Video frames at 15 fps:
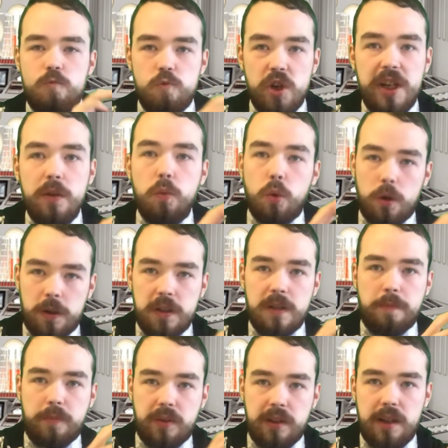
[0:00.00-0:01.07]
reworked
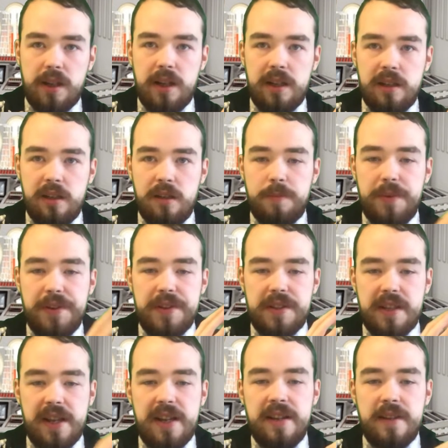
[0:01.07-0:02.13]
the plot a little
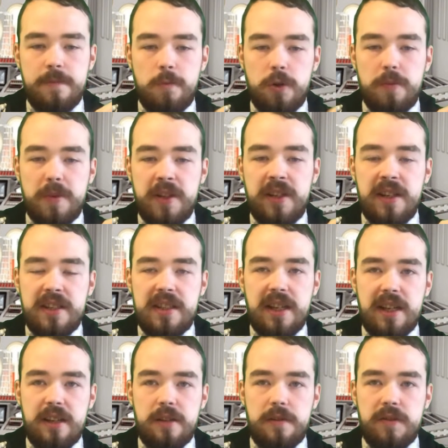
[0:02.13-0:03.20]
bit, then it would have been a
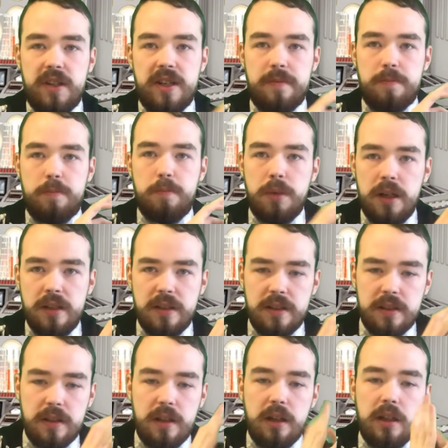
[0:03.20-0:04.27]
10 out of 10.
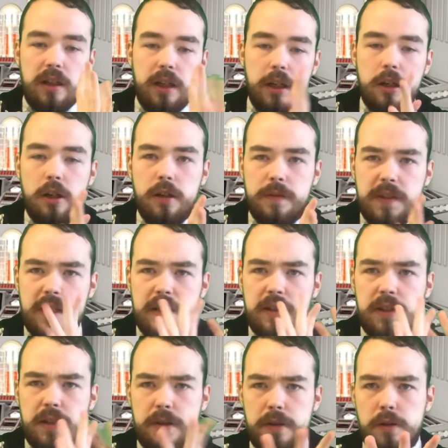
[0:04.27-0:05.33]
But 8 out of 10
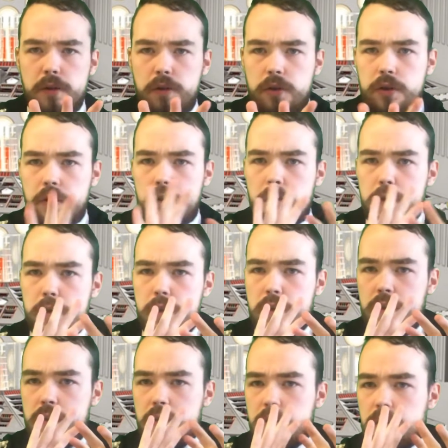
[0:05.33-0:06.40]
is still good,
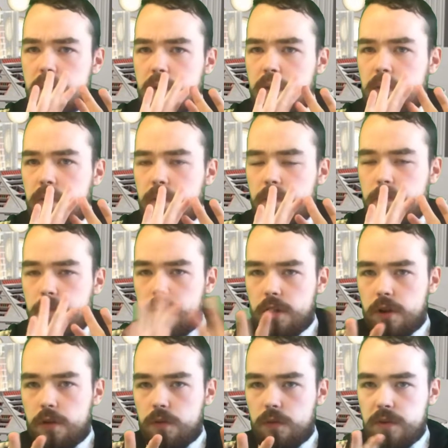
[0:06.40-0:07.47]

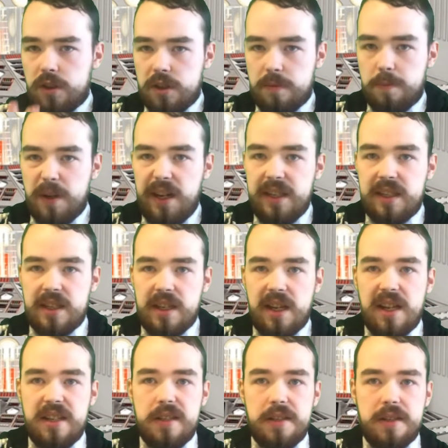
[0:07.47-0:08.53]
though, despite
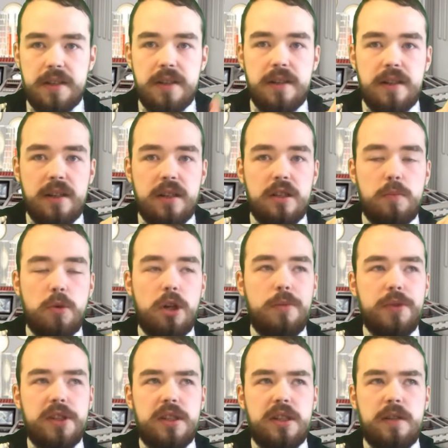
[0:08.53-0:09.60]
that. It's
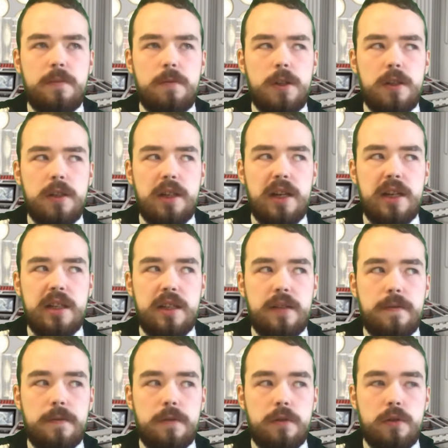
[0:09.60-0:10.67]
probably the same rating that I
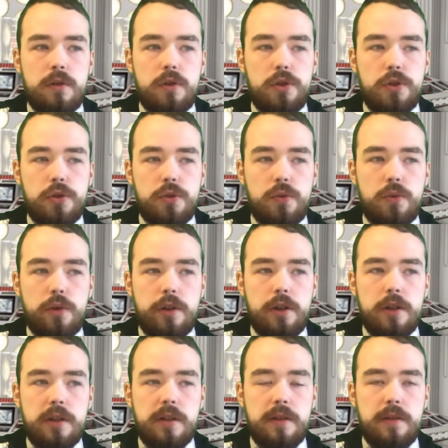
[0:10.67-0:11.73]
did for Sword
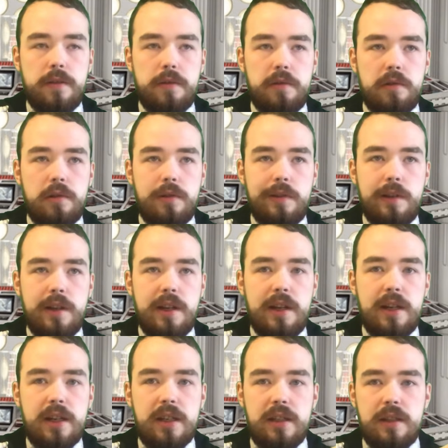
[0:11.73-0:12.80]
Art
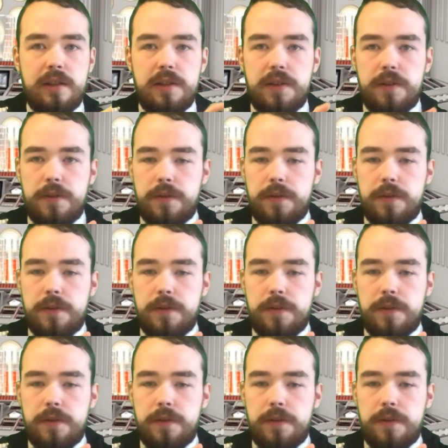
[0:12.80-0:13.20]
Online,